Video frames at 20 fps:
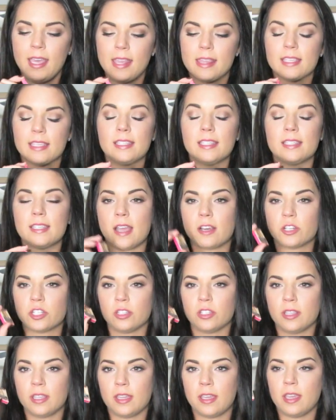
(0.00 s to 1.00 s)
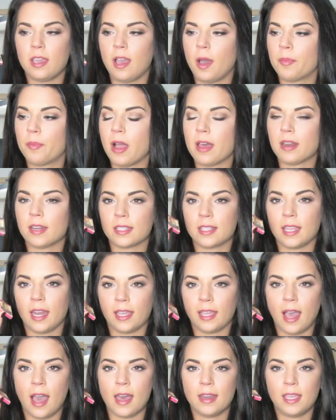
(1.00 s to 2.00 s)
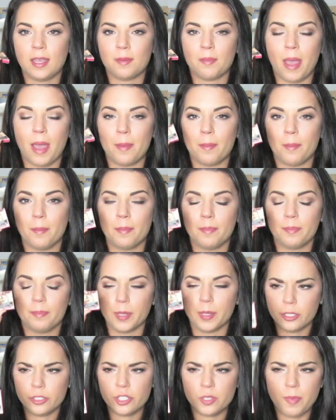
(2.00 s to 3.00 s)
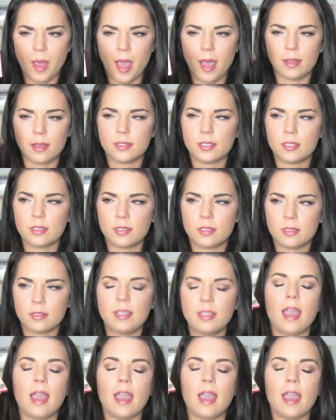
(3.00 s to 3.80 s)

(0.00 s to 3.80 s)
This is actually a product that I got in my Birchbox.